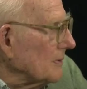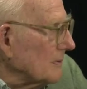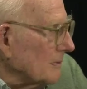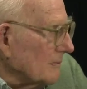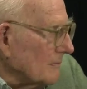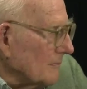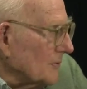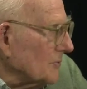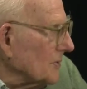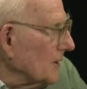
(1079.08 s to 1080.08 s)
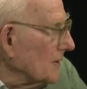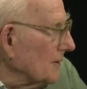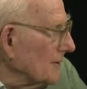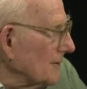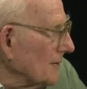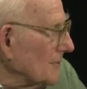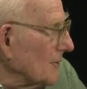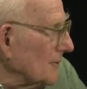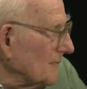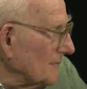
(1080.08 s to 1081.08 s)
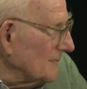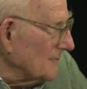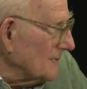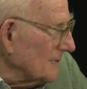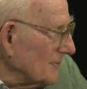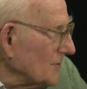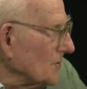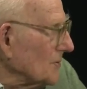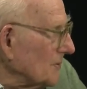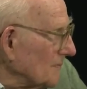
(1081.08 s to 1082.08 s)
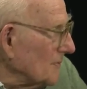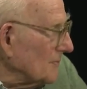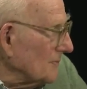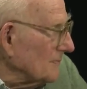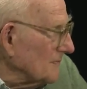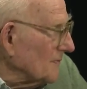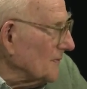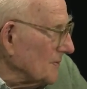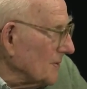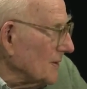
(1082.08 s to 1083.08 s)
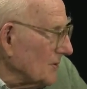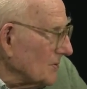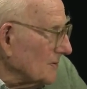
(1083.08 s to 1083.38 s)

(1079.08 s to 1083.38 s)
the voters can no longer register to vote for this election.